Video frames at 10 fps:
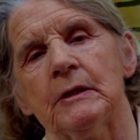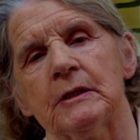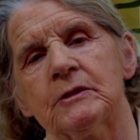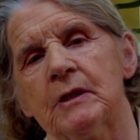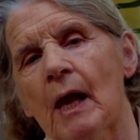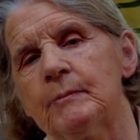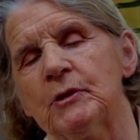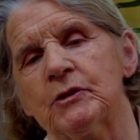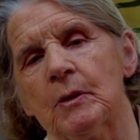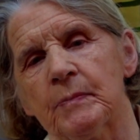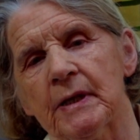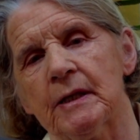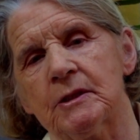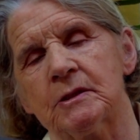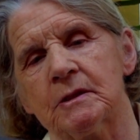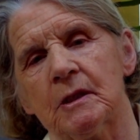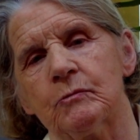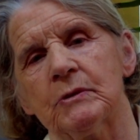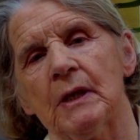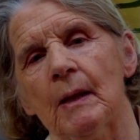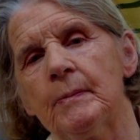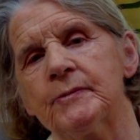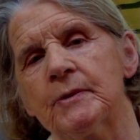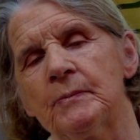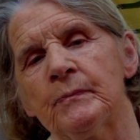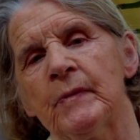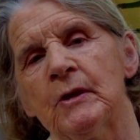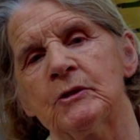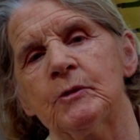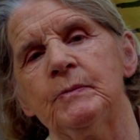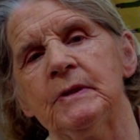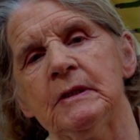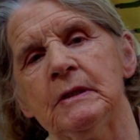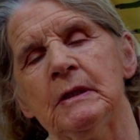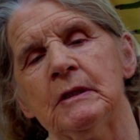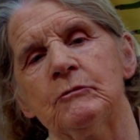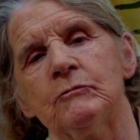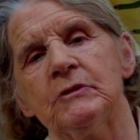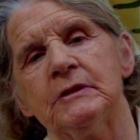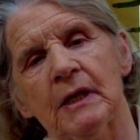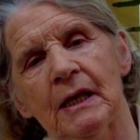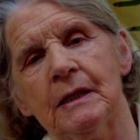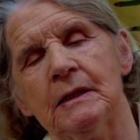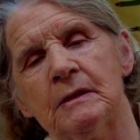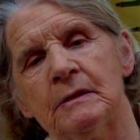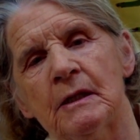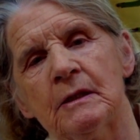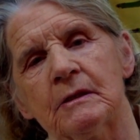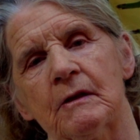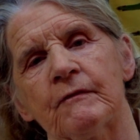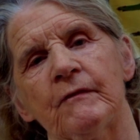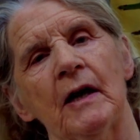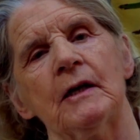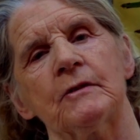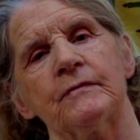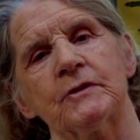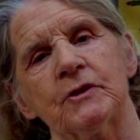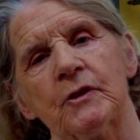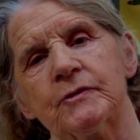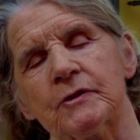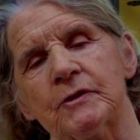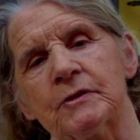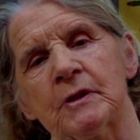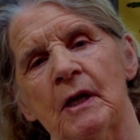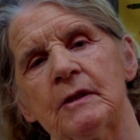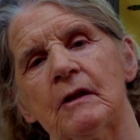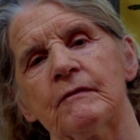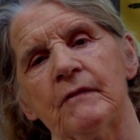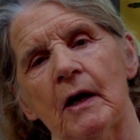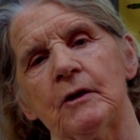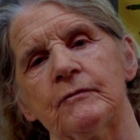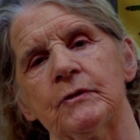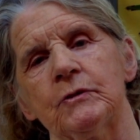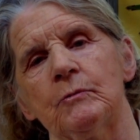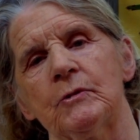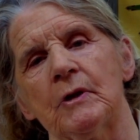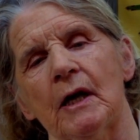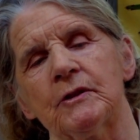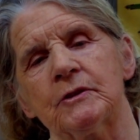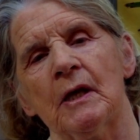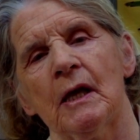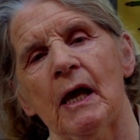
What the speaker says: establish a place that would help them to be retain their fire for justice and their fire for human rights,